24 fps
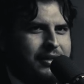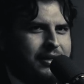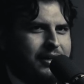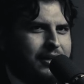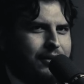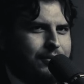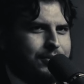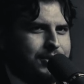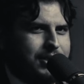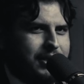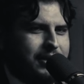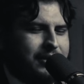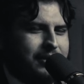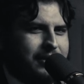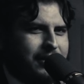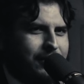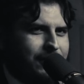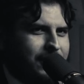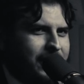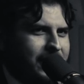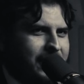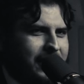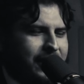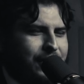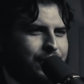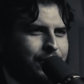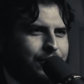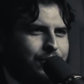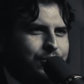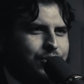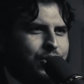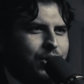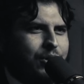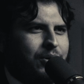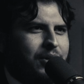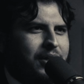I was like, they were like, I know you
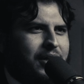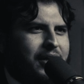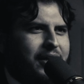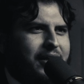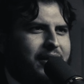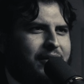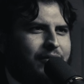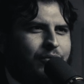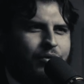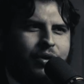joke a lot.